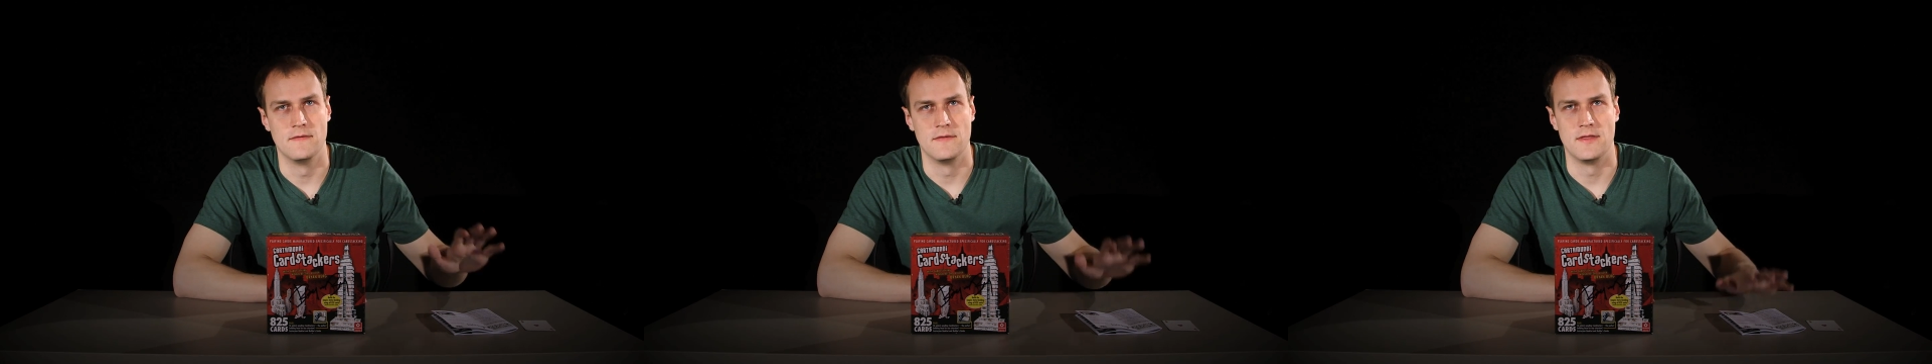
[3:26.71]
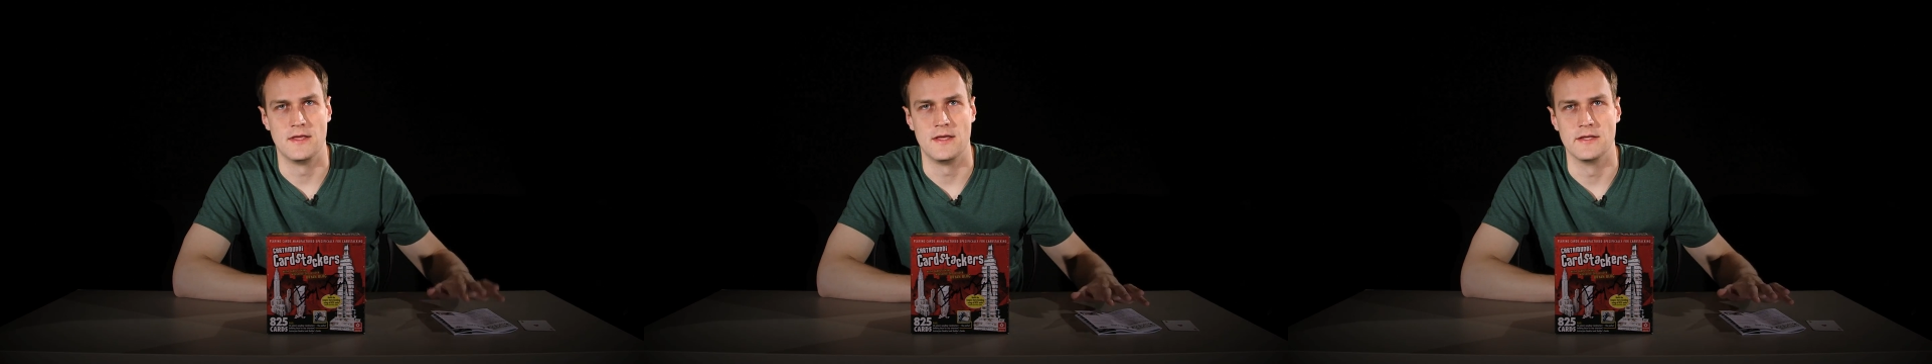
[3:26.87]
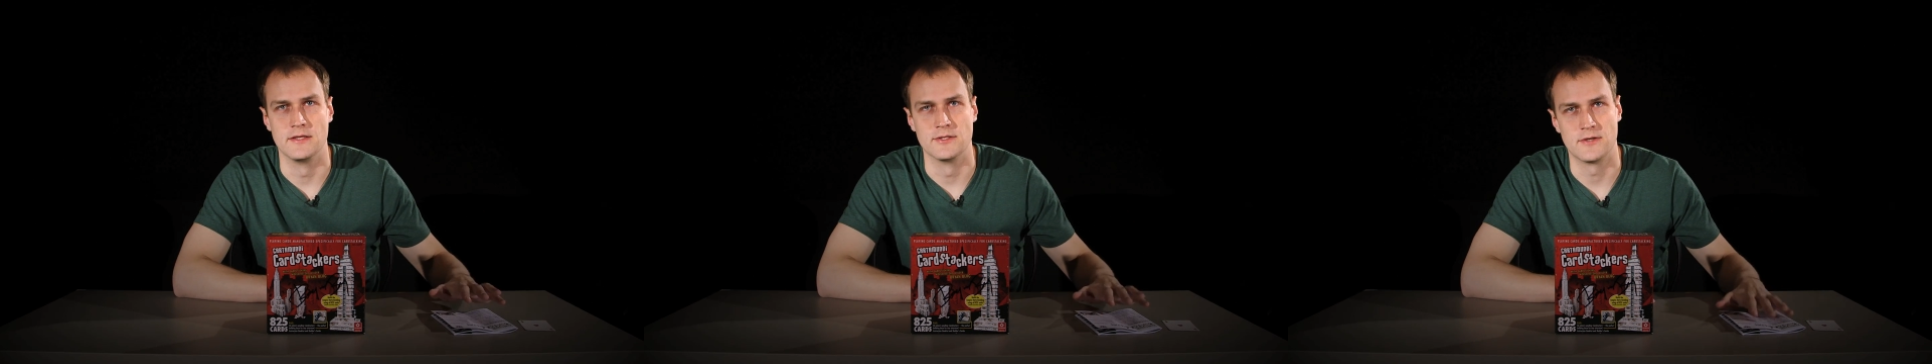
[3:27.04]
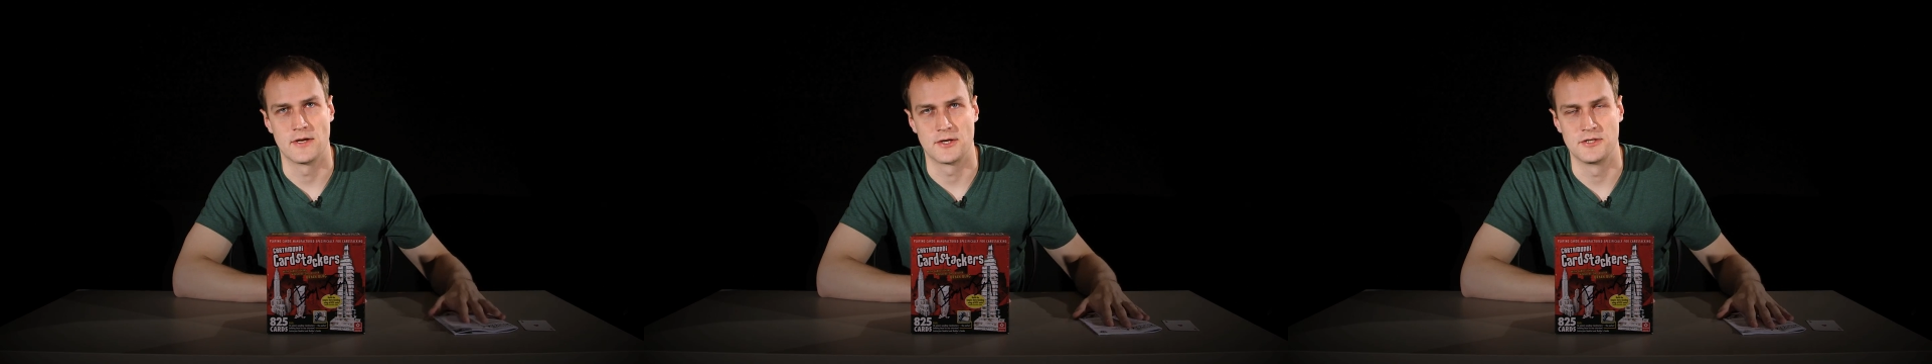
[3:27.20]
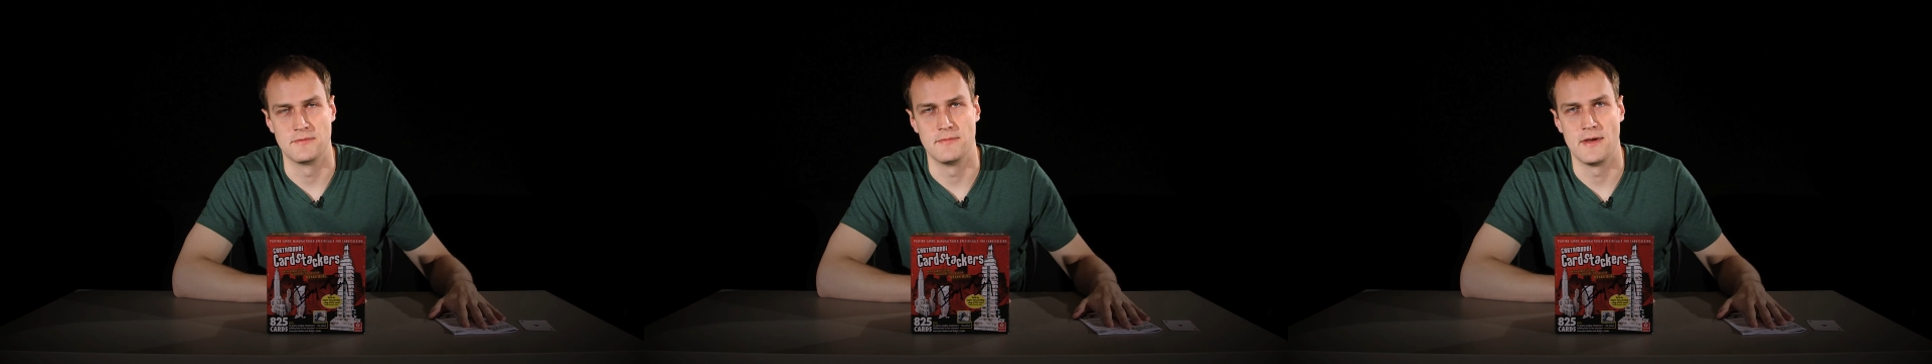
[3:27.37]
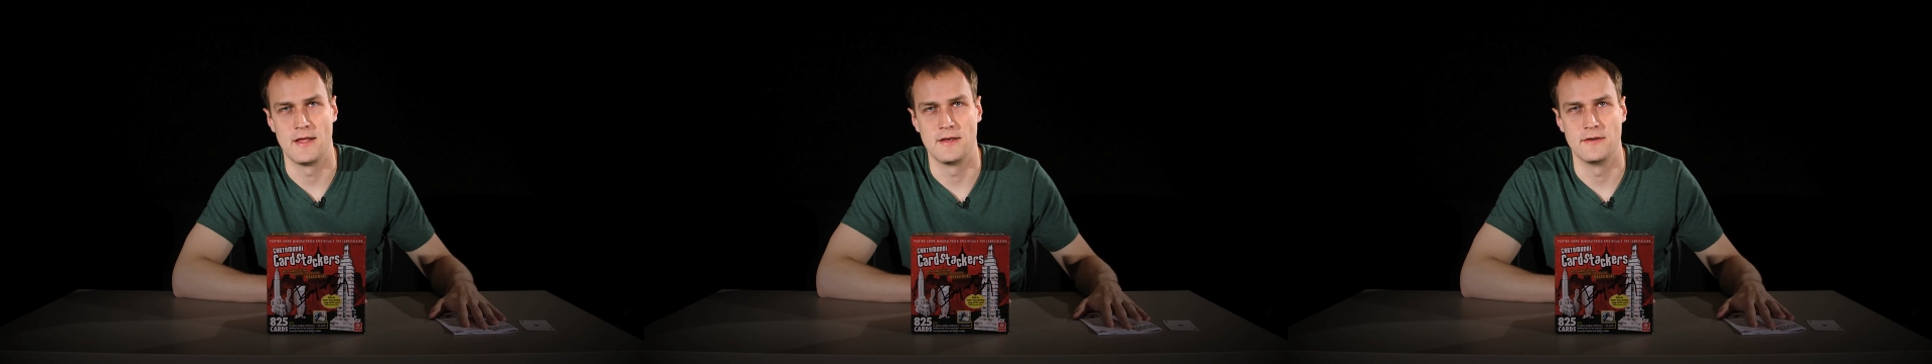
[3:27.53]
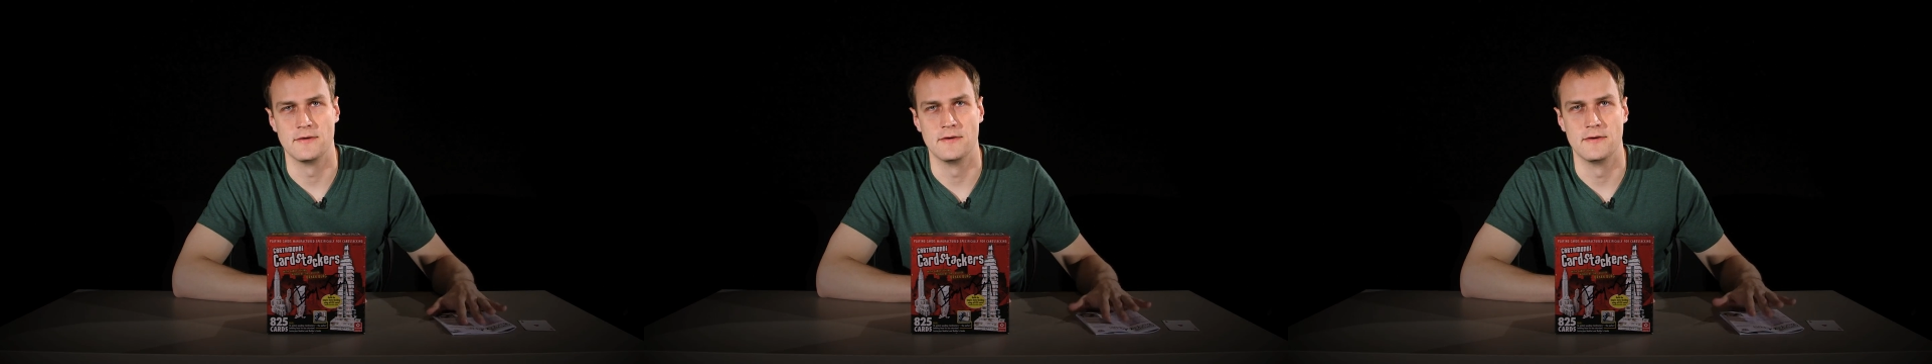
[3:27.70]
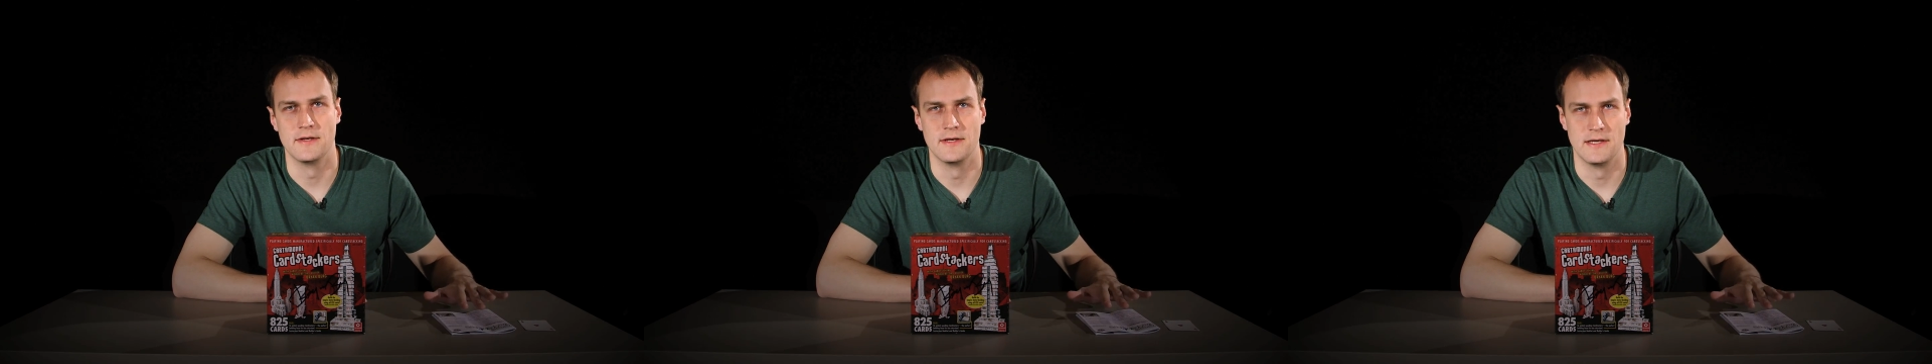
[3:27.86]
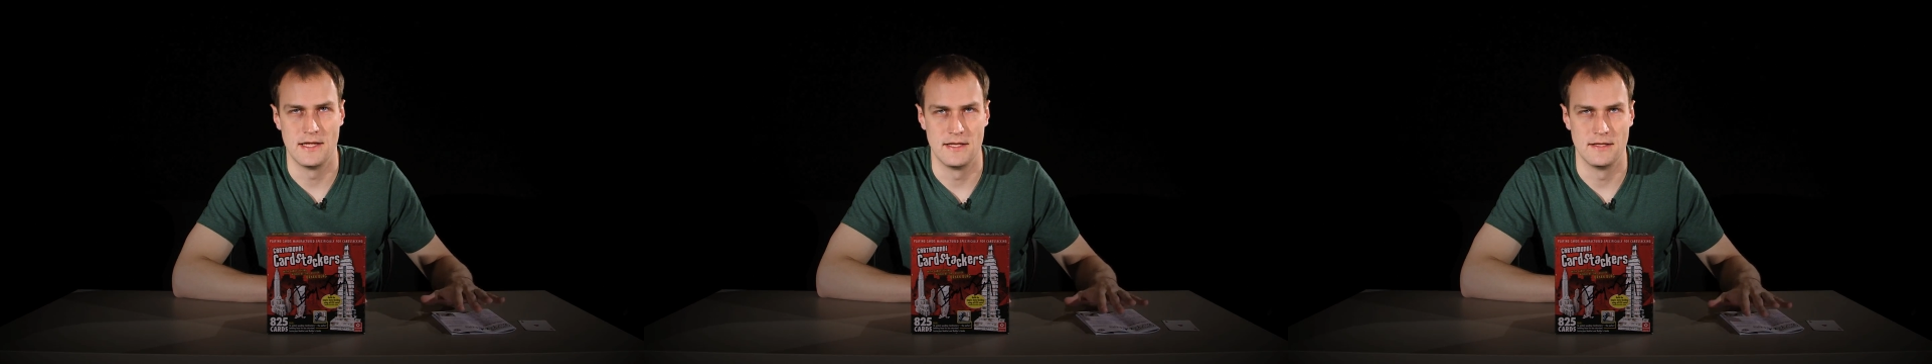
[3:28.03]
the instruction manual
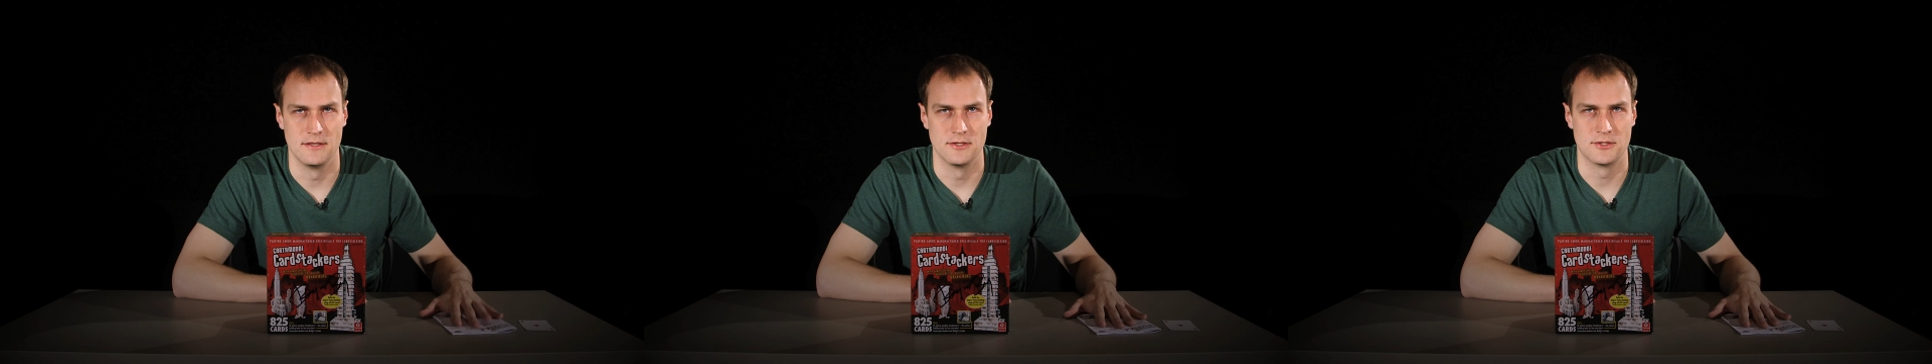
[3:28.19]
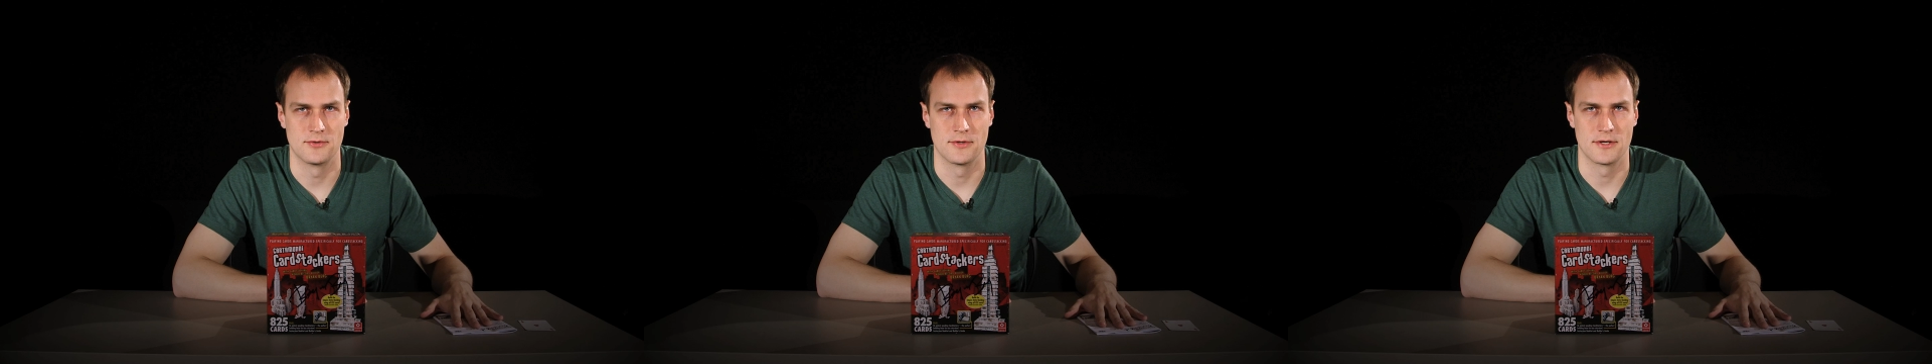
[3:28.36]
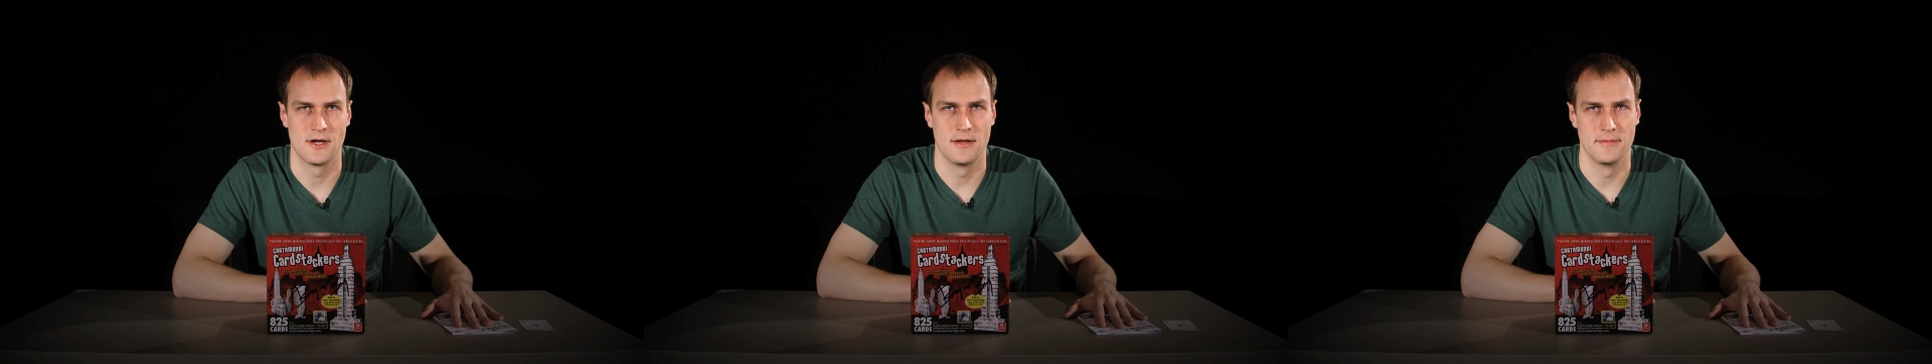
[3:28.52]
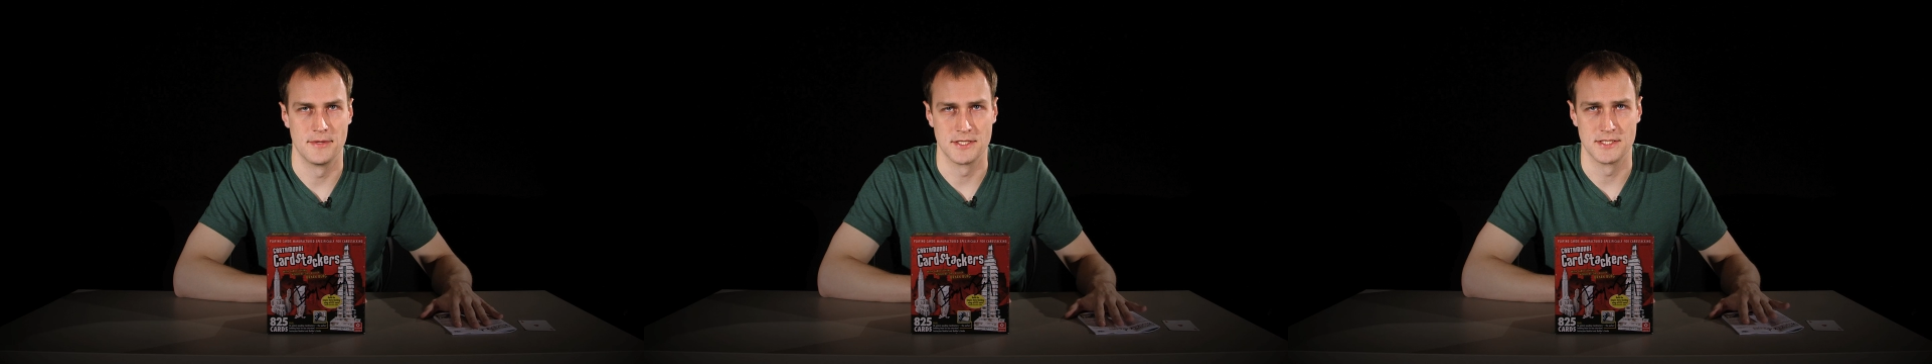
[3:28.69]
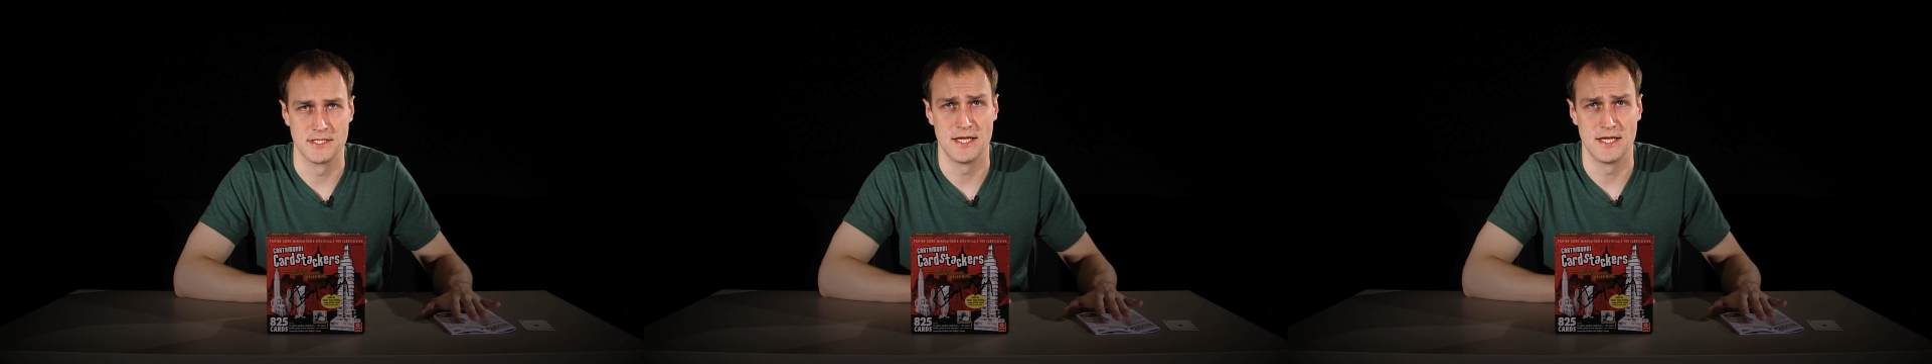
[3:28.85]
and the shortcomings